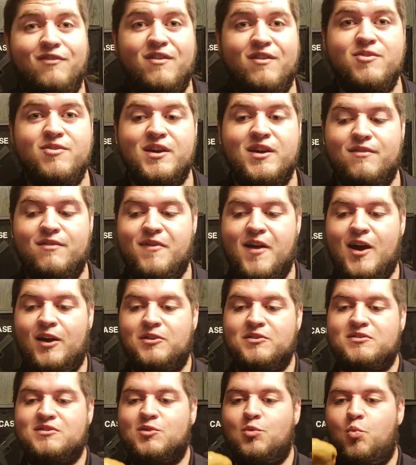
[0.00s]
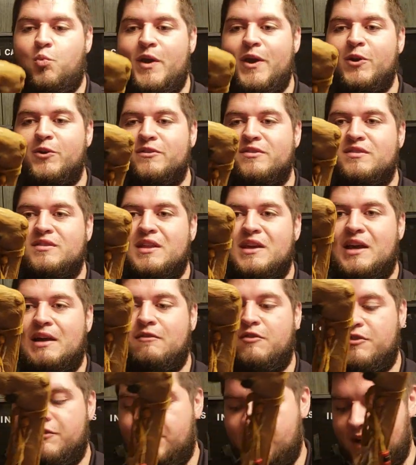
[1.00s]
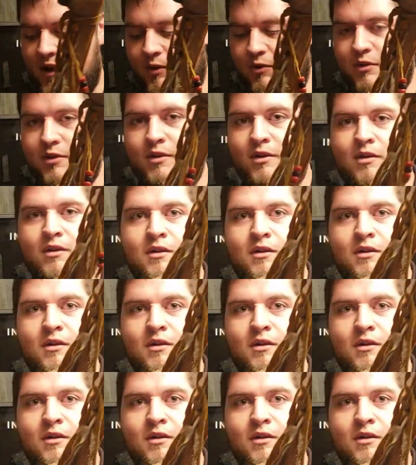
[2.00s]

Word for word: Everything I found, this is the weirdest thing I ever found.